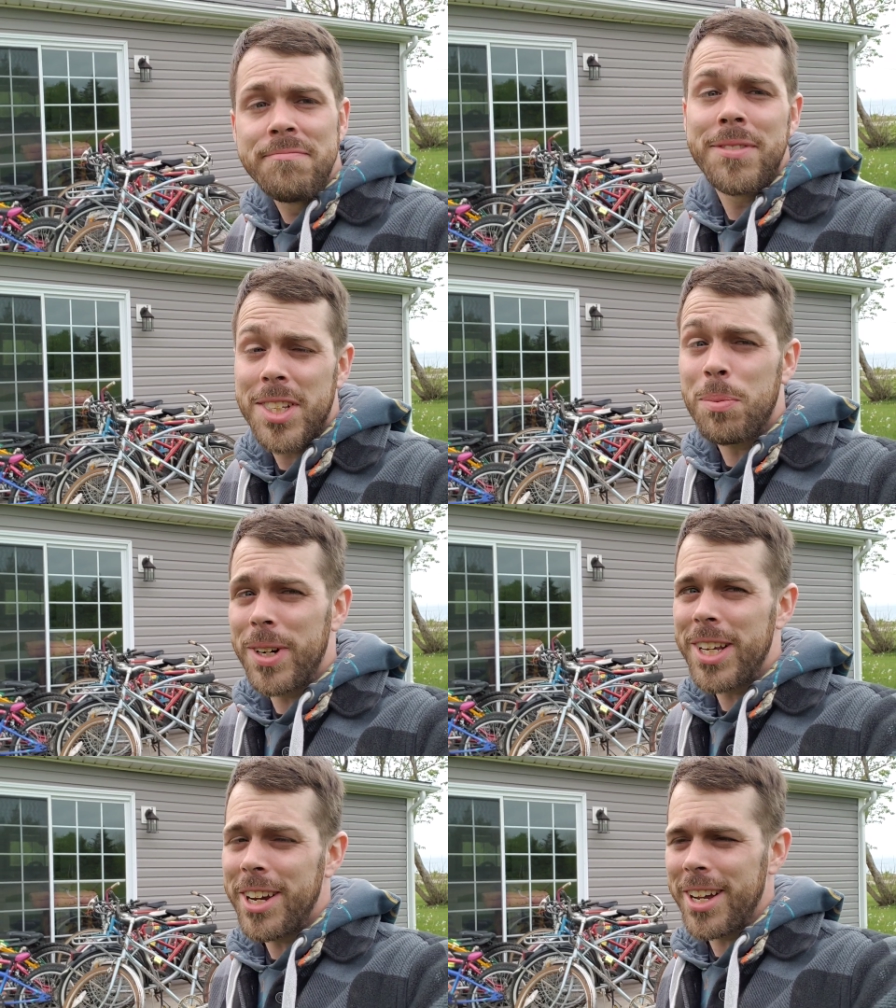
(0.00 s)
still
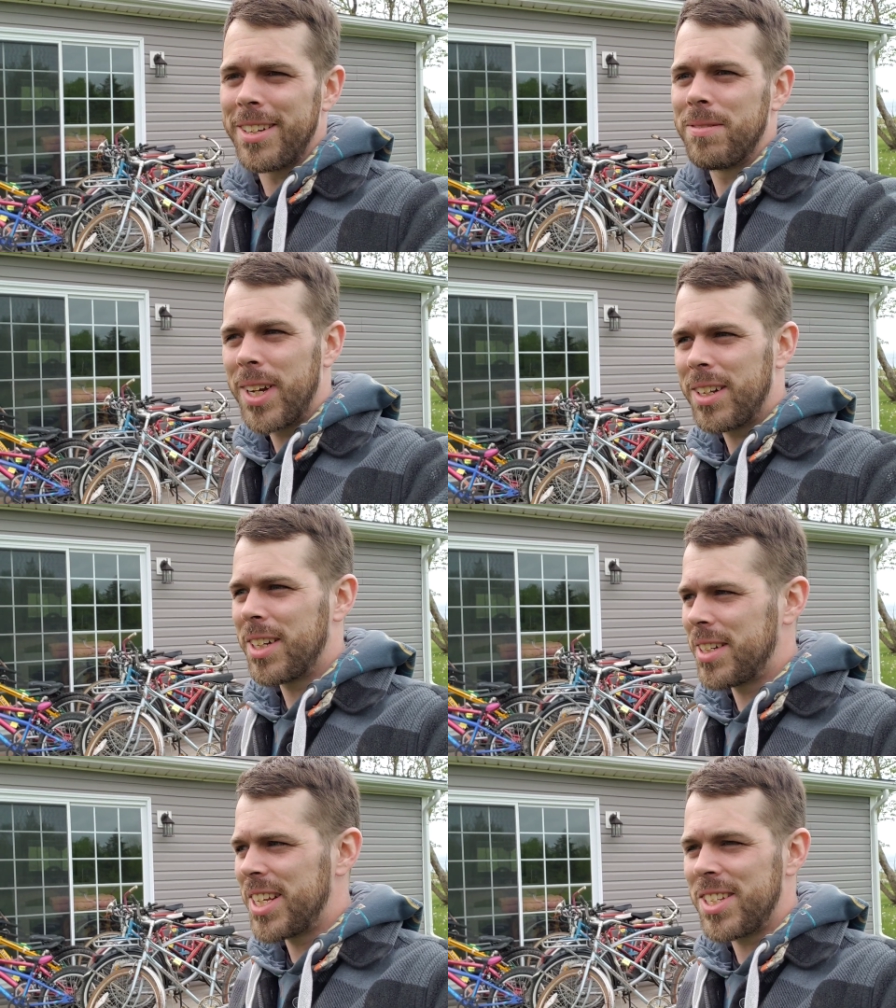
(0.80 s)
pretty good. We had
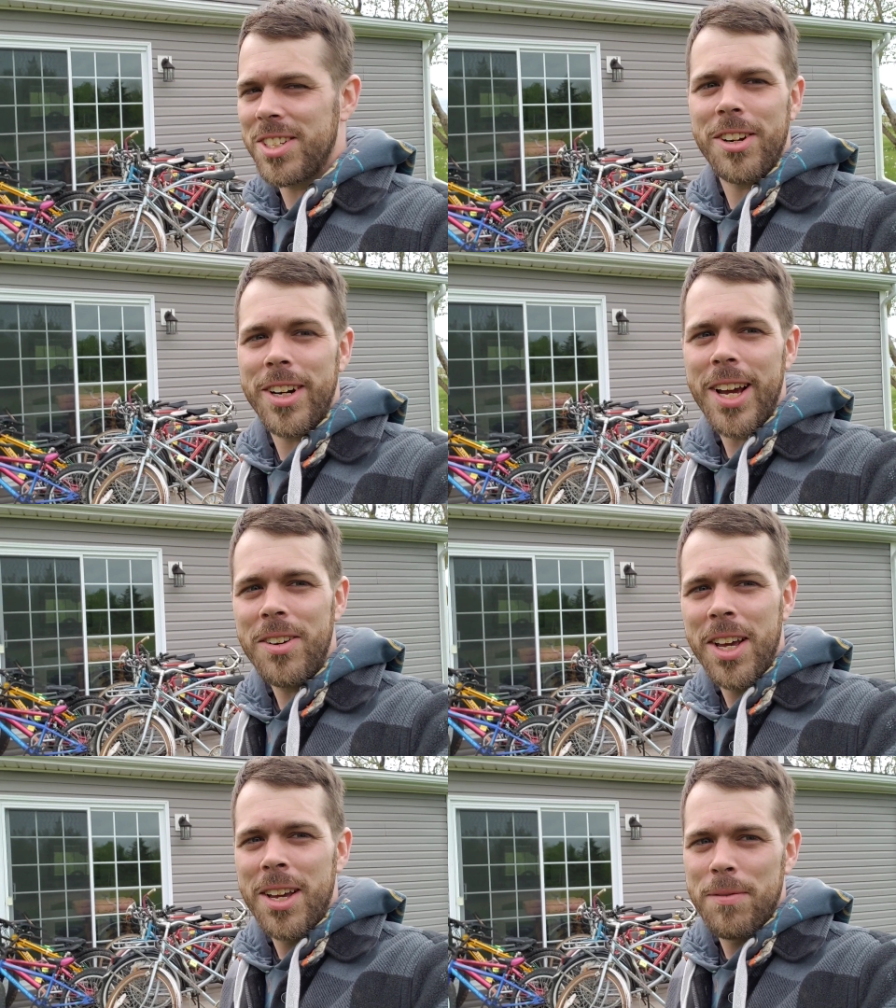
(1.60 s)
a decent
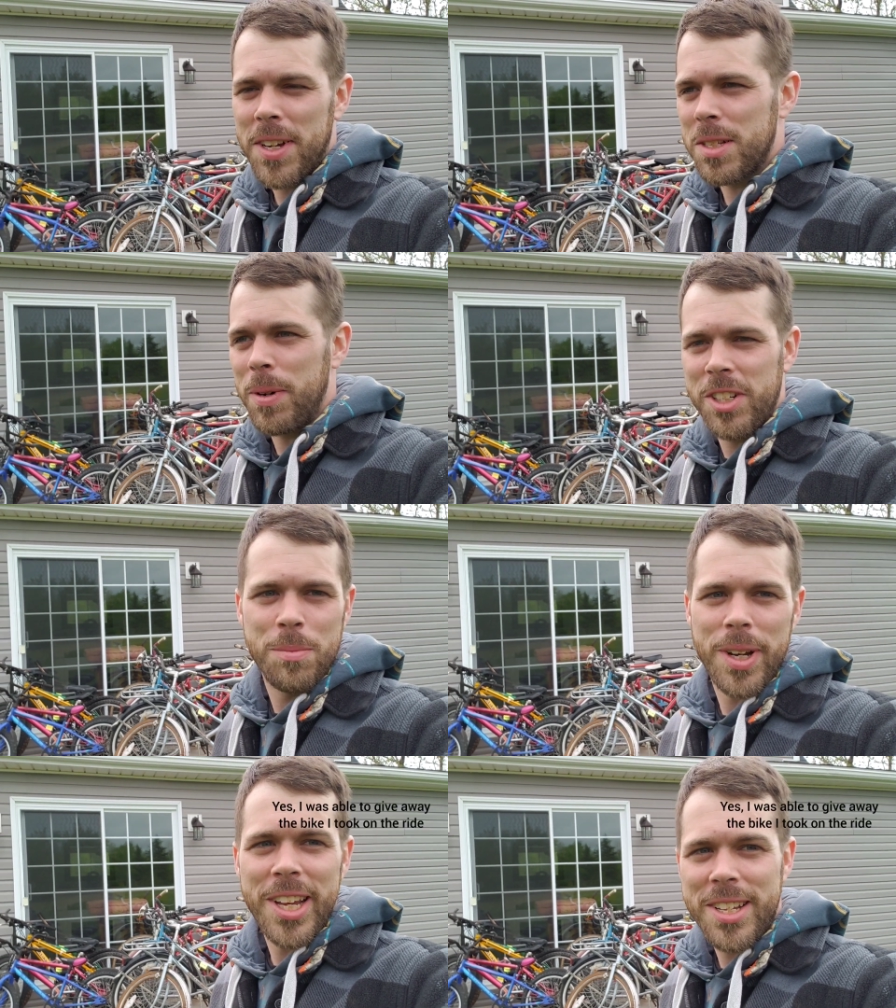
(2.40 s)
turnout, fixed a bunch
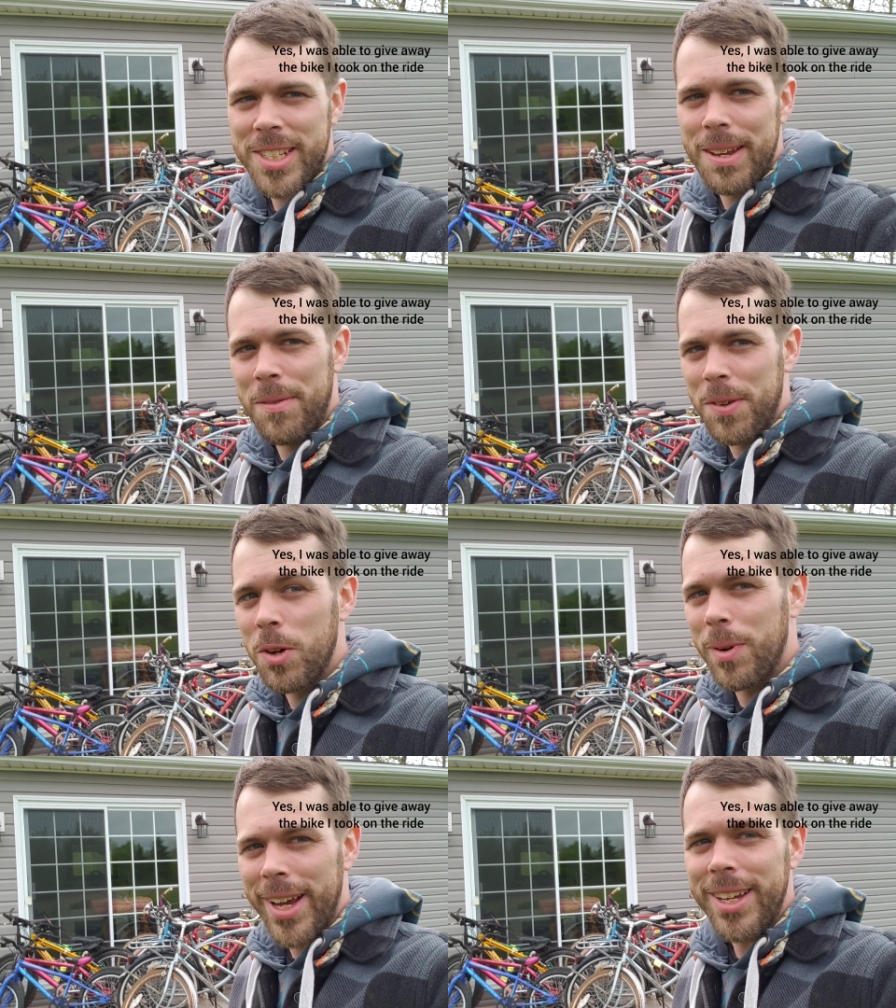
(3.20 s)
of bikes, gave a
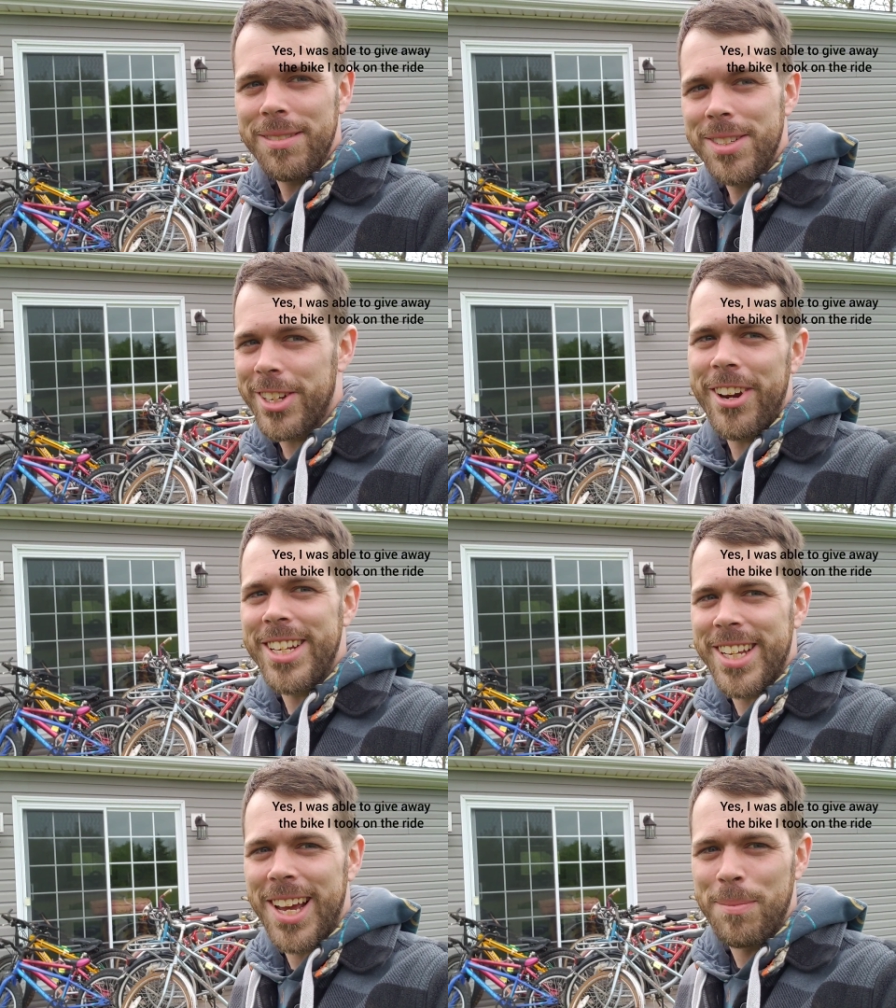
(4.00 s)
few away. It was a
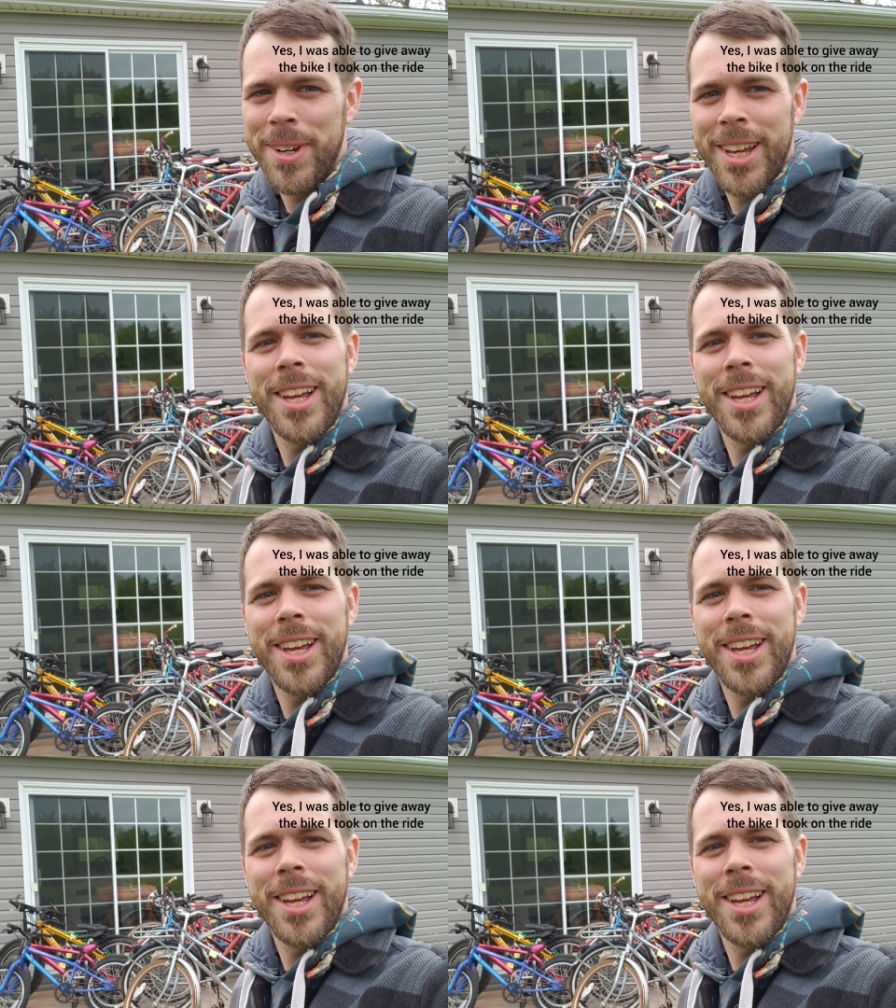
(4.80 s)
great time.